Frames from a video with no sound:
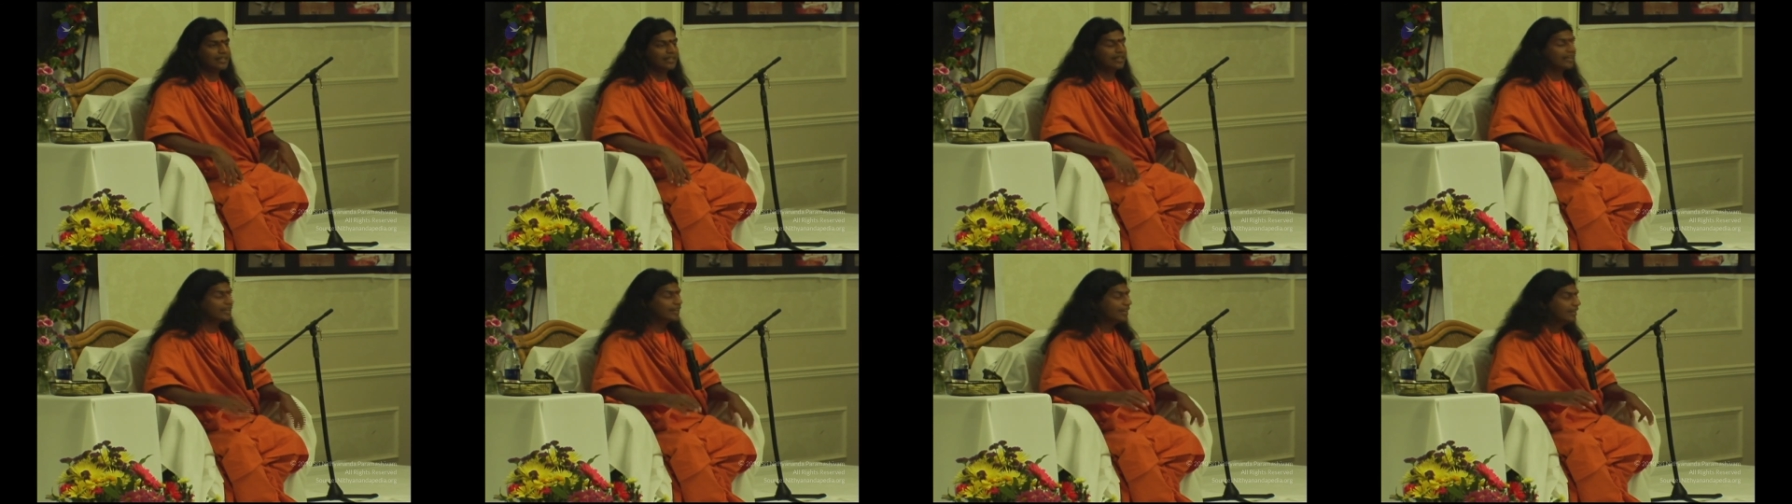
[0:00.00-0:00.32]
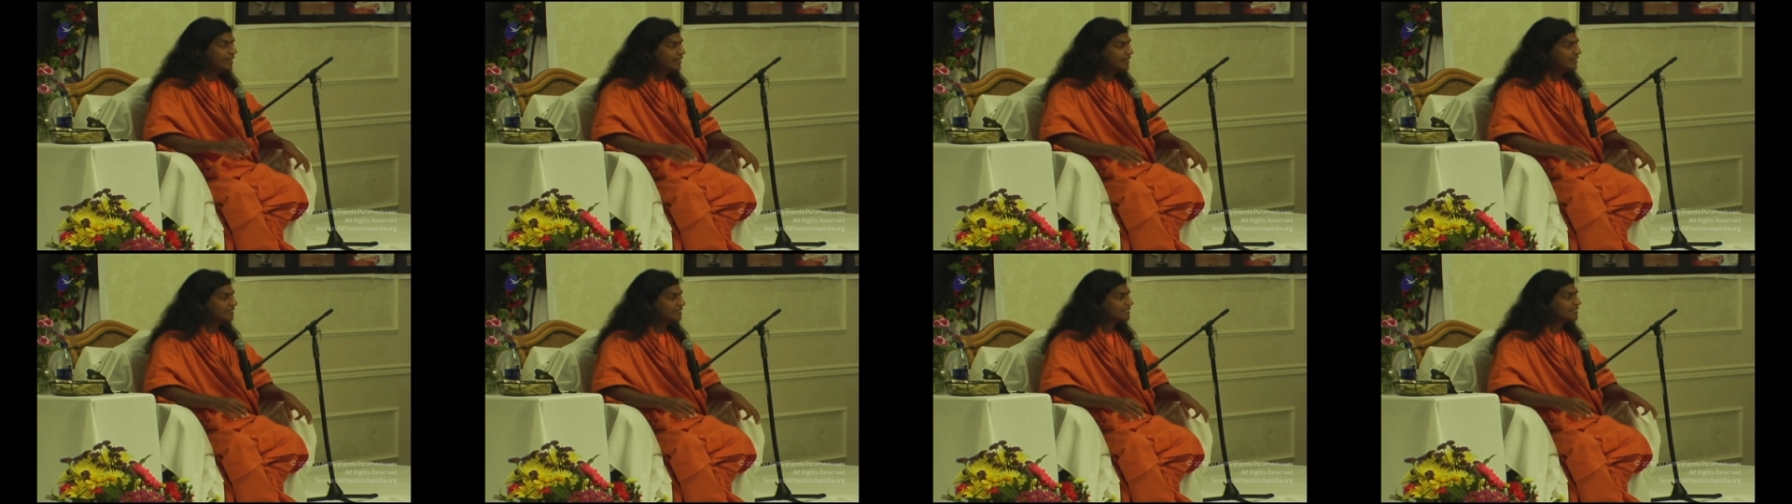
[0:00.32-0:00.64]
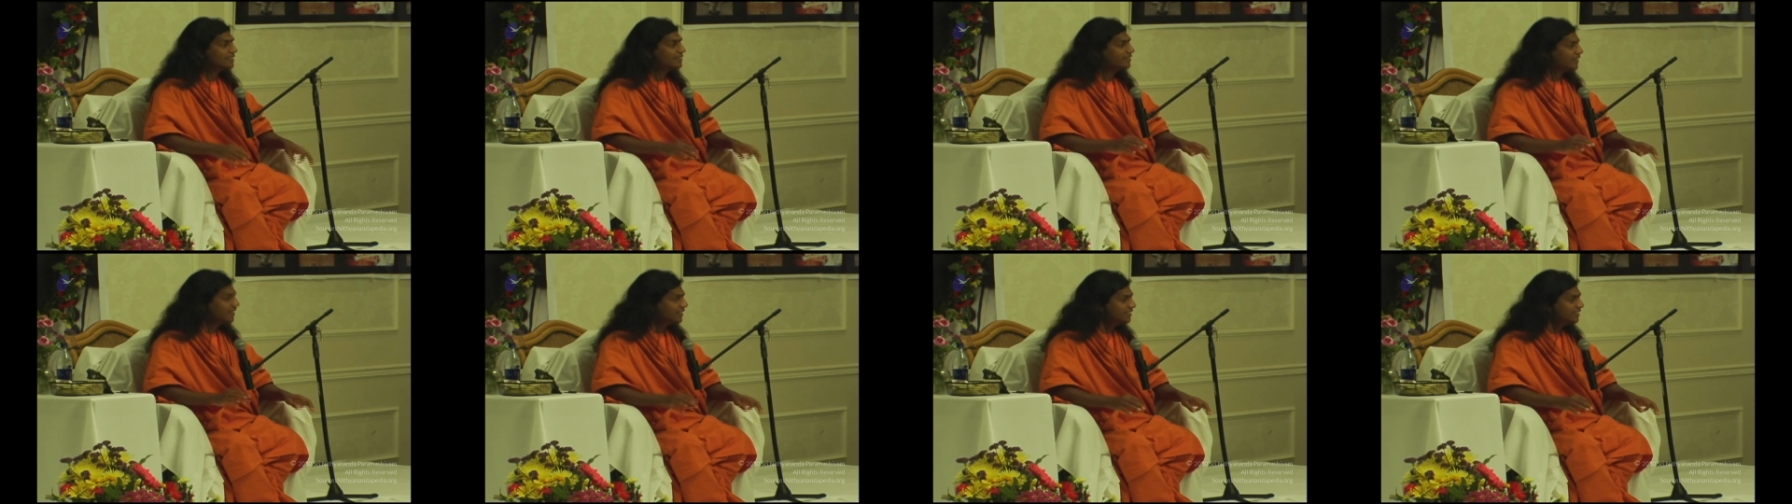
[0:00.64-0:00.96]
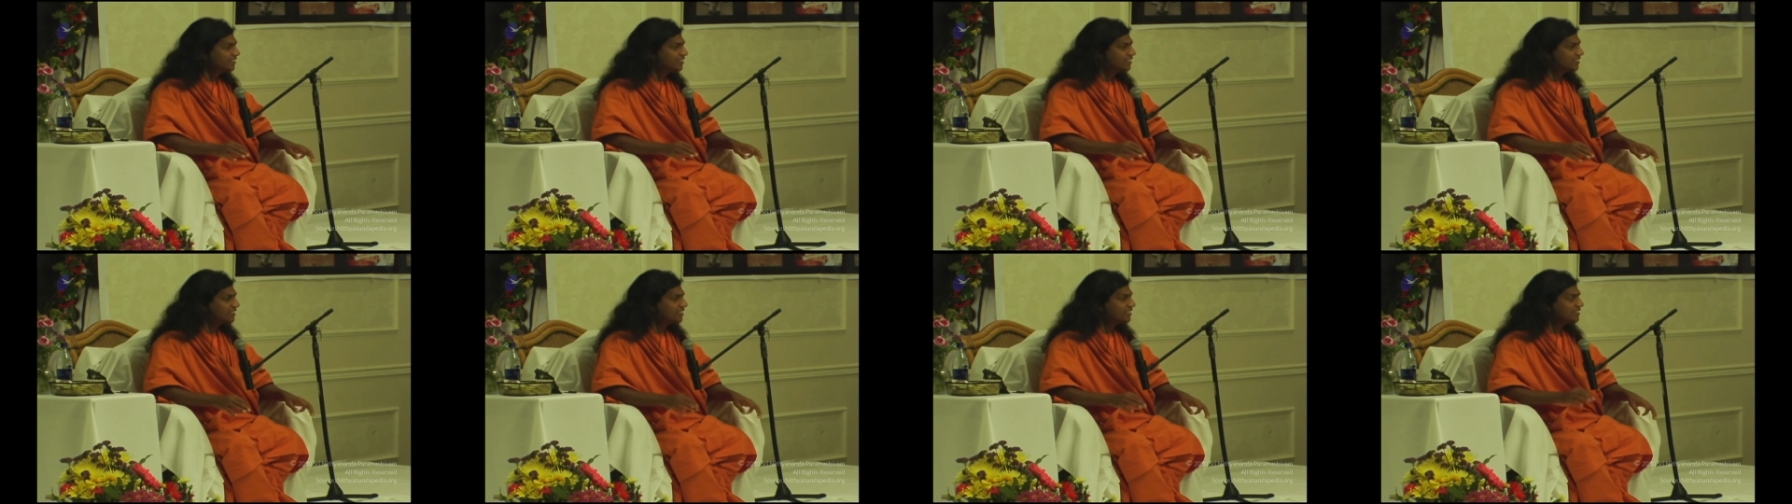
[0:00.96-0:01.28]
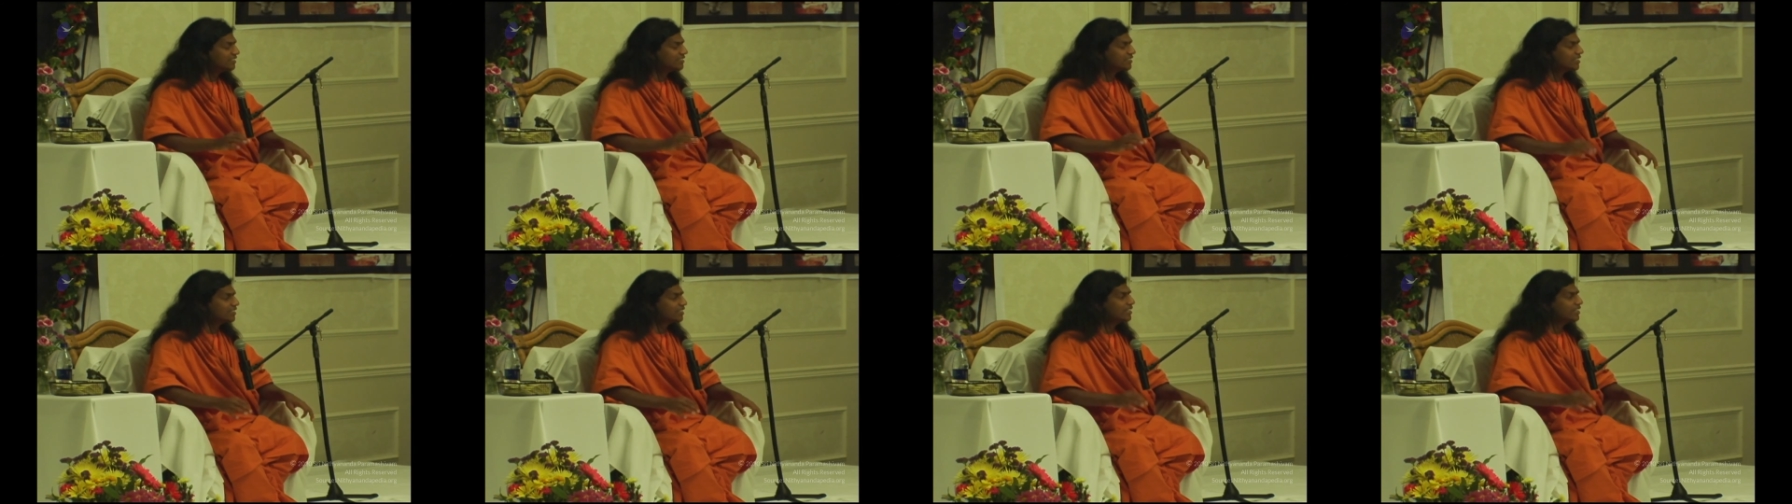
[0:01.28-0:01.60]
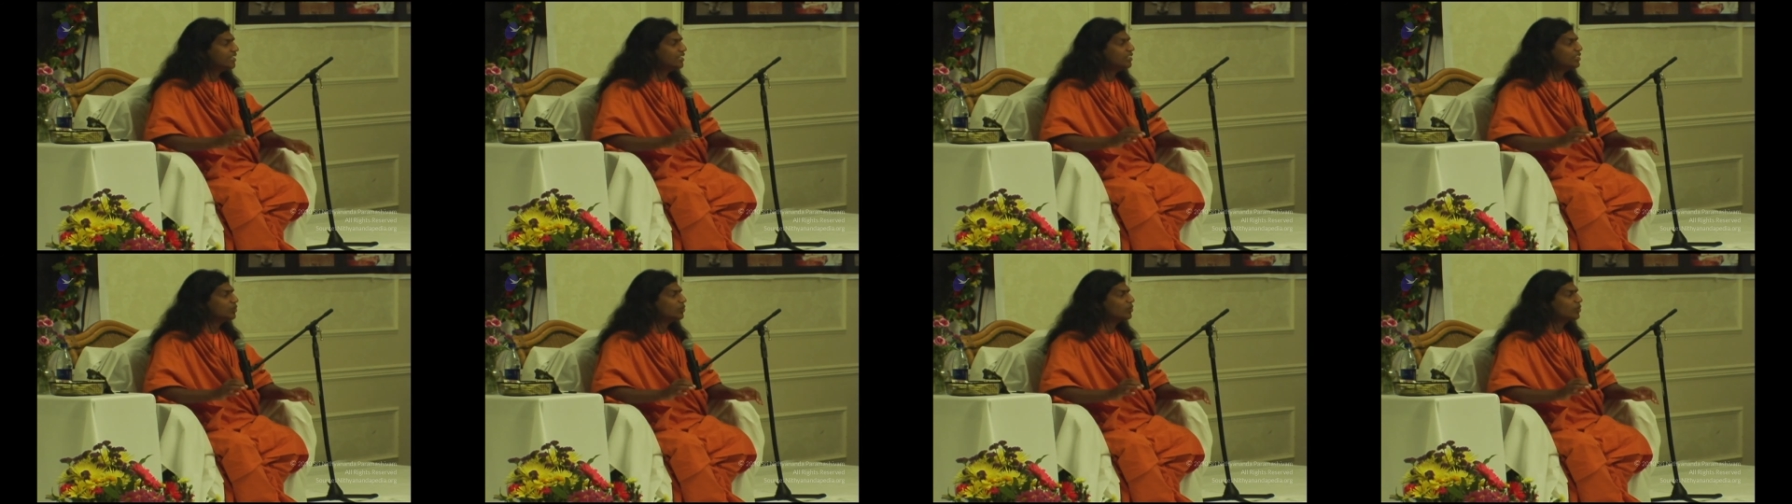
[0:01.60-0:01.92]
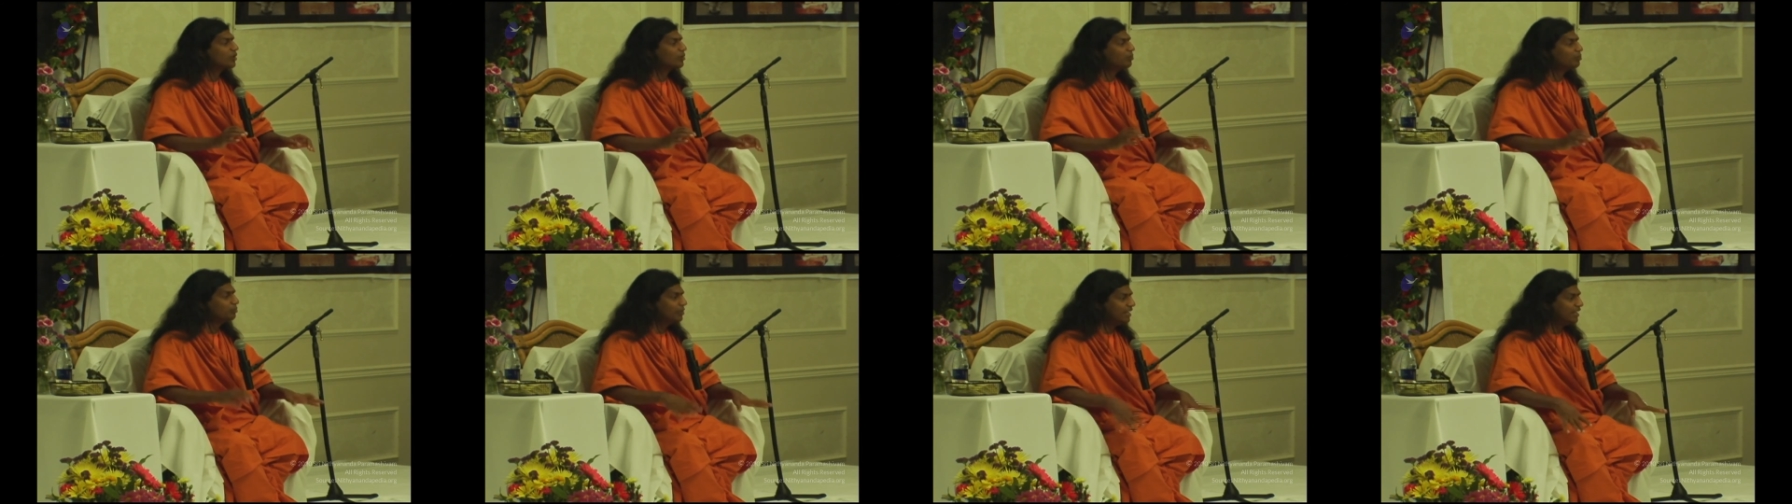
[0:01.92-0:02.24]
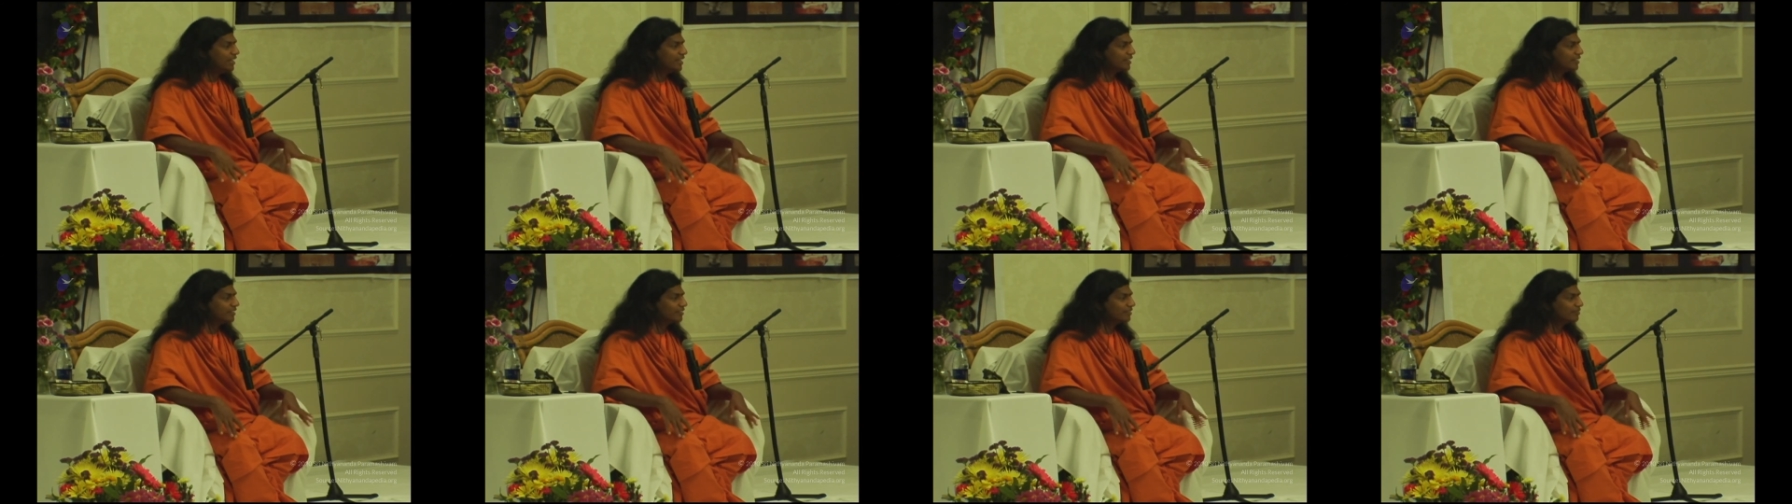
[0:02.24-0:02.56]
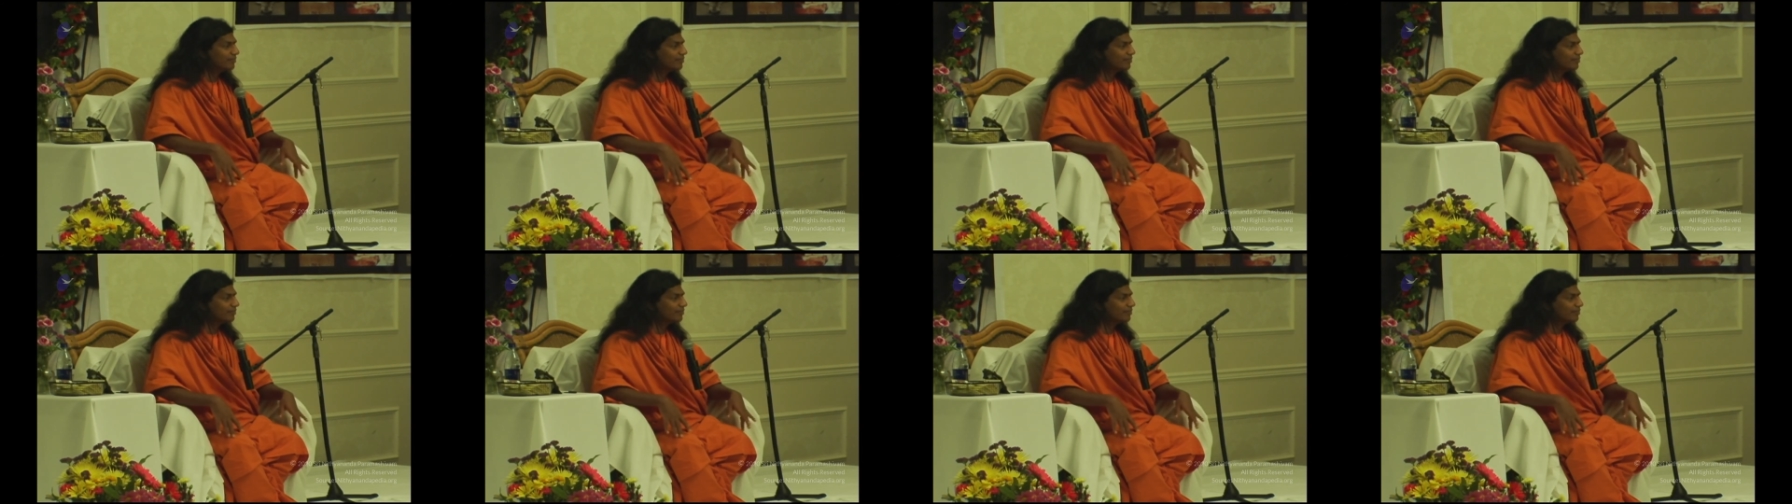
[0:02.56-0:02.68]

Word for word: Guilt is the wedge inserted into your being,